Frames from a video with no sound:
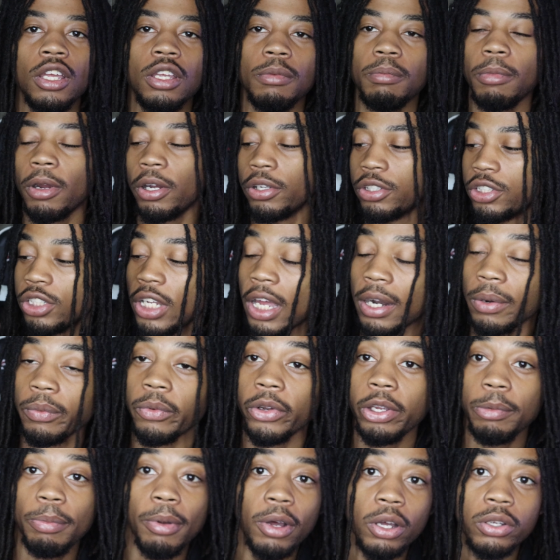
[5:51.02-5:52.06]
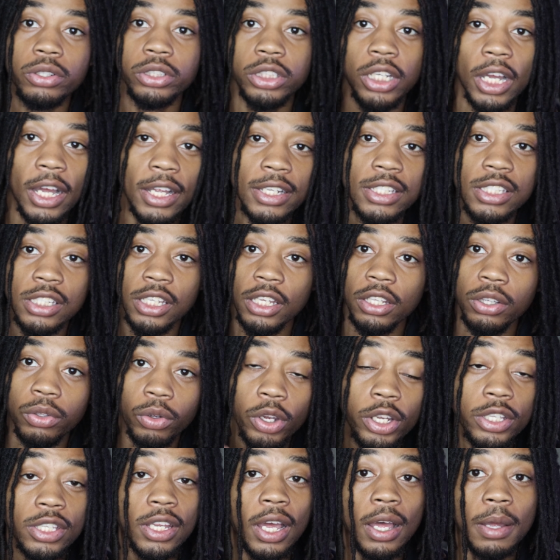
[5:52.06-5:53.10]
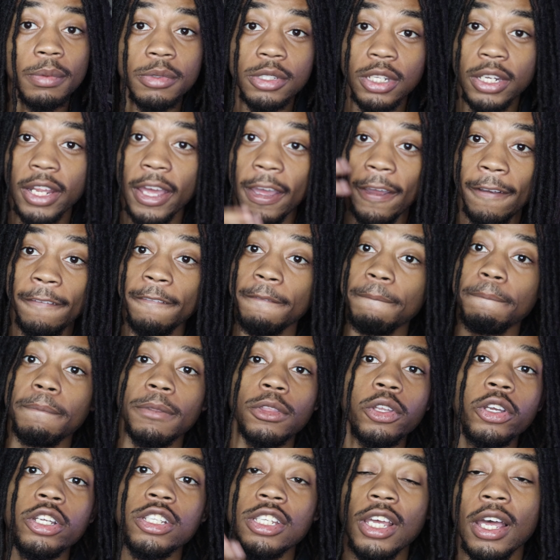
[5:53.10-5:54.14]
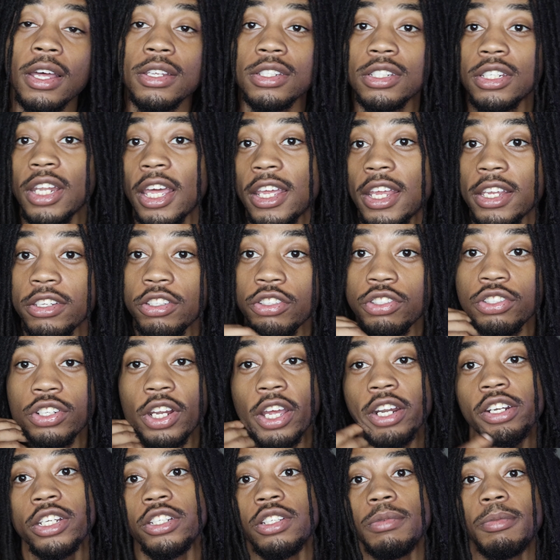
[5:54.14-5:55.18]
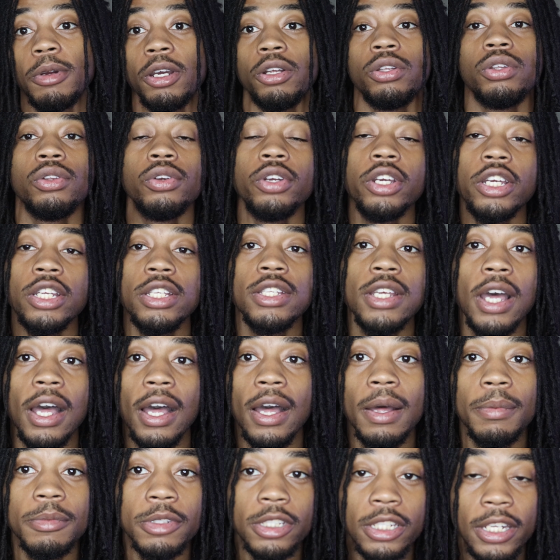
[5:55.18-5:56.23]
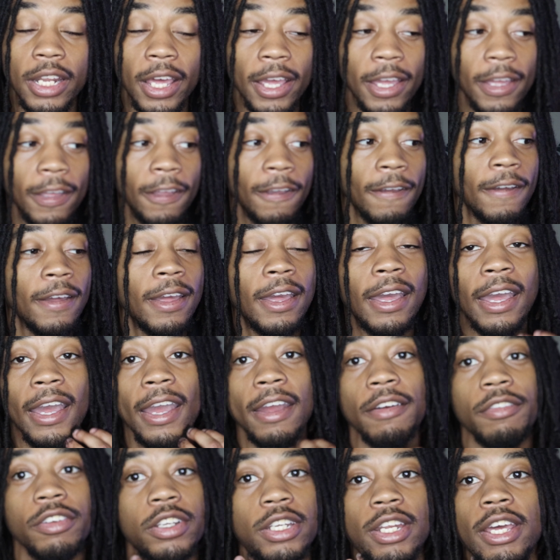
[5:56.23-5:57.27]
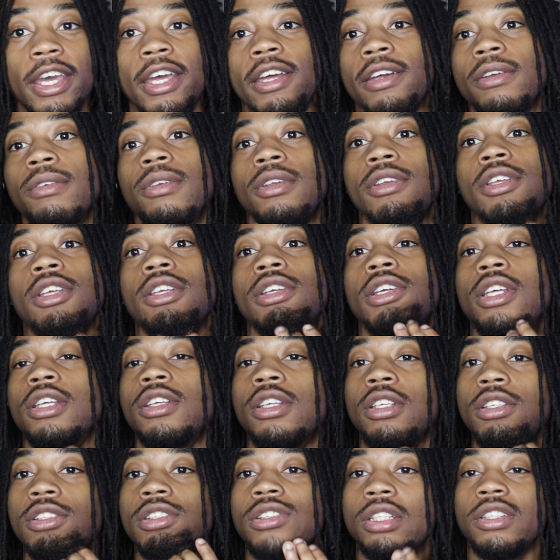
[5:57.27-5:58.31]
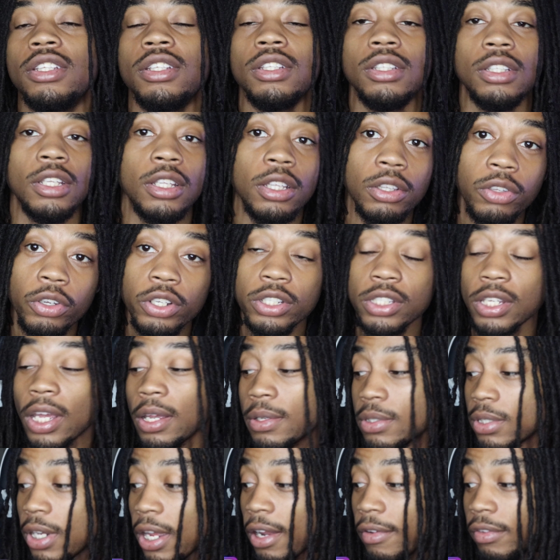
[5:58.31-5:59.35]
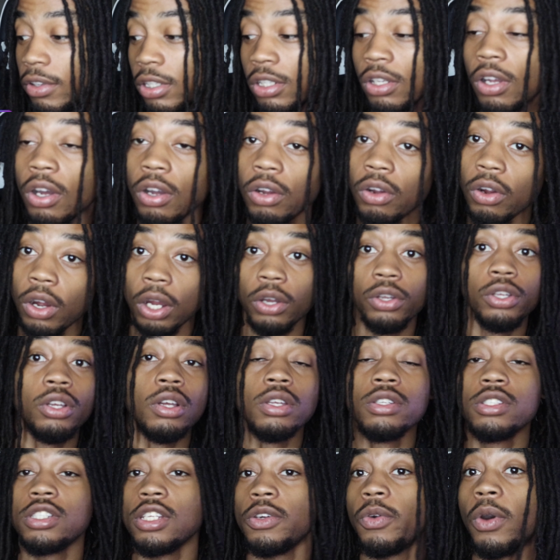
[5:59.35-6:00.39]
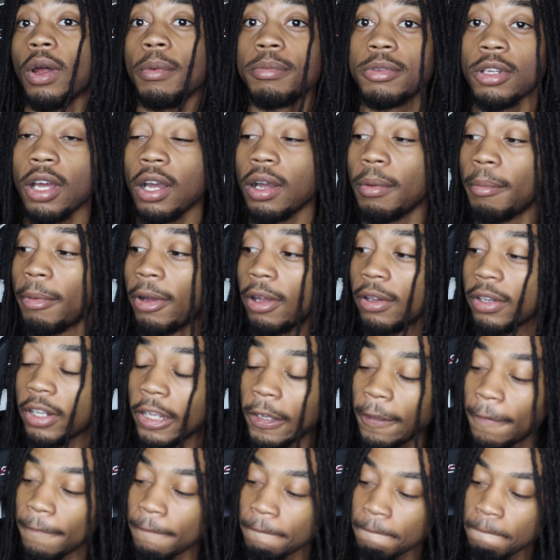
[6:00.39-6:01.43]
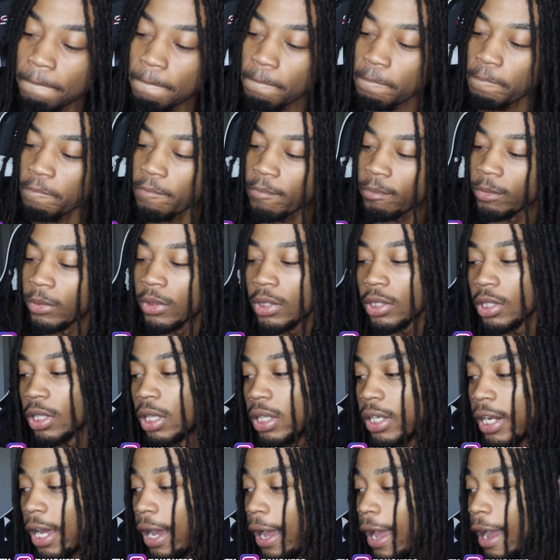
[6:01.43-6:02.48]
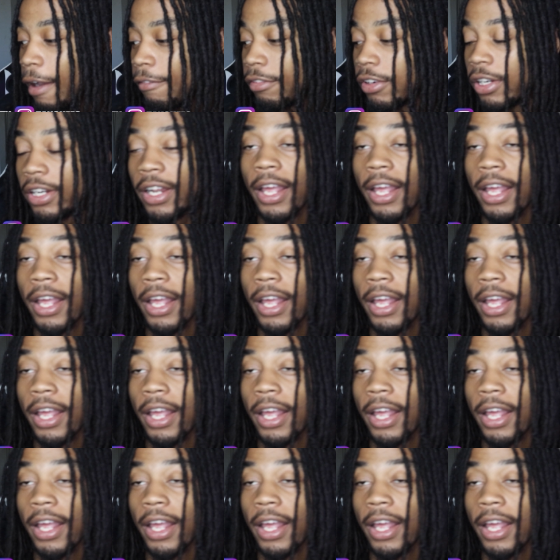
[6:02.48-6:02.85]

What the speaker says: Bro, you just gotta repost content 3 times a day. 3 times a day, that's the strategy, bro. 3 times a day, every day. 3 times a day, you gonna grow. You gonna see what I'm talking about now. Now after